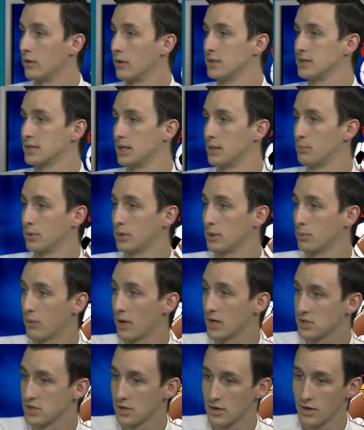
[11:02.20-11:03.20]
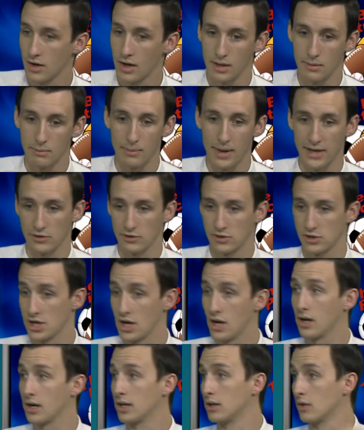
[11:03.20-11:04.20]
It's going to put the pressure on Patrick
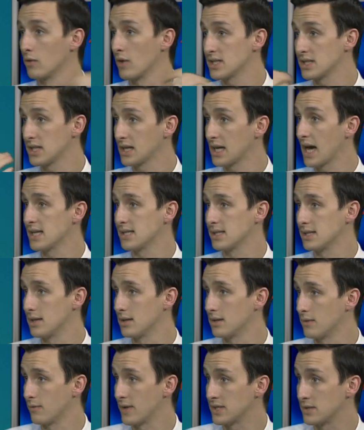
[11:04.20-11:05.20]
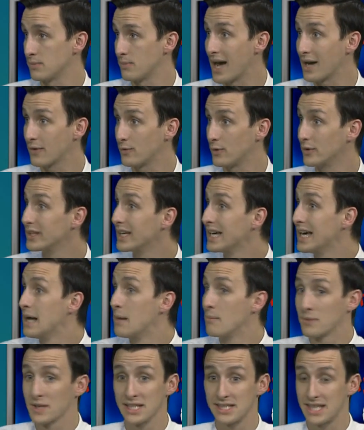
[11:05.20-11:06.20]
Chung and the rest of the guys in the right. defensive backfield
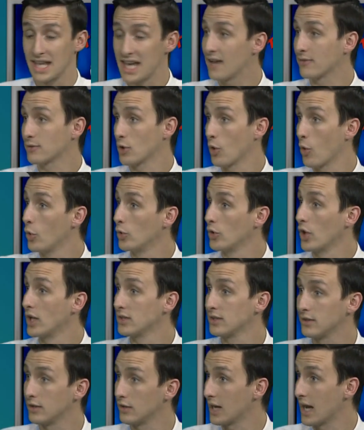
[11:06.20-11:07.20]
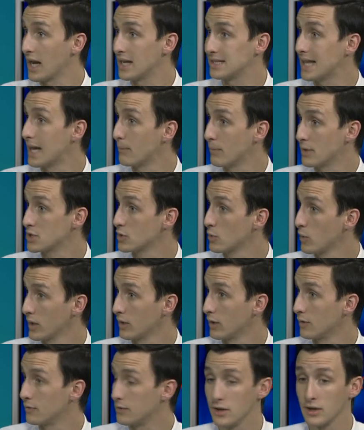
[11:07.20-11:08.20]
because they have to hold on to their guys that much
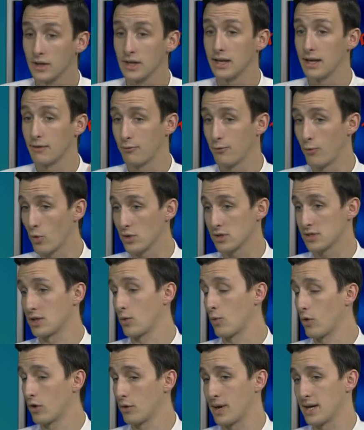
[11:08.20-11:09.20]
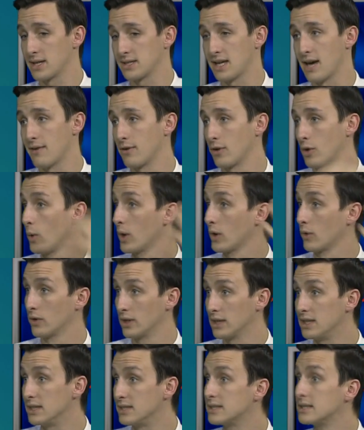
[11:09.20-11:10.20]
quicker. If right. you're going to force right. the quarterback to have a quick
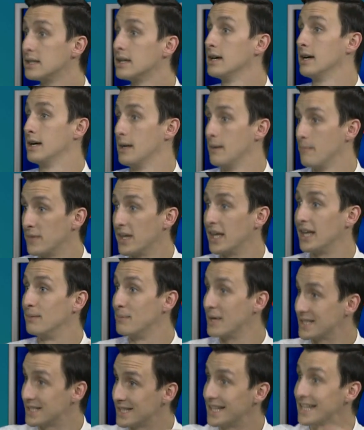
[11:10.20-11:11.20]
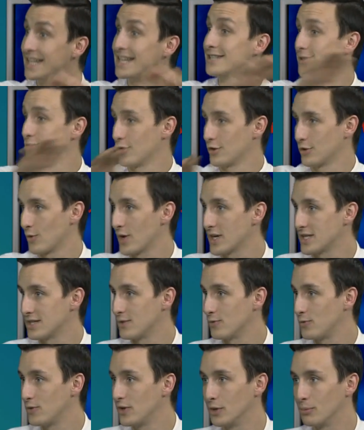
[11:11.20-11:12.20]
release, it makes it easier on the rest of
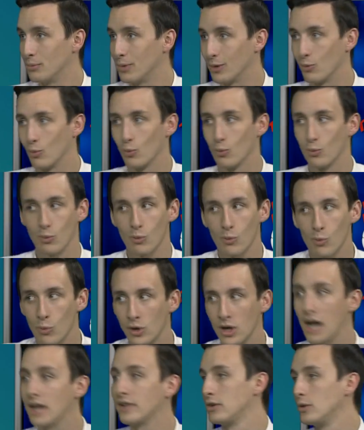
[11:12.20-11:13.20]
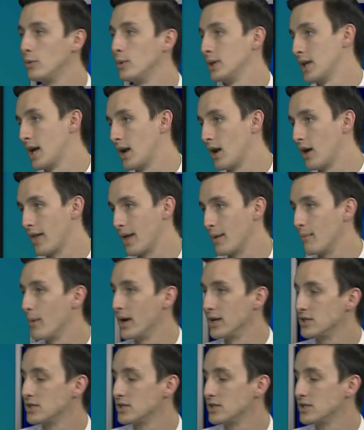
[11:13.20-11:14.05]
the sure. field. But we're not doing that all that much.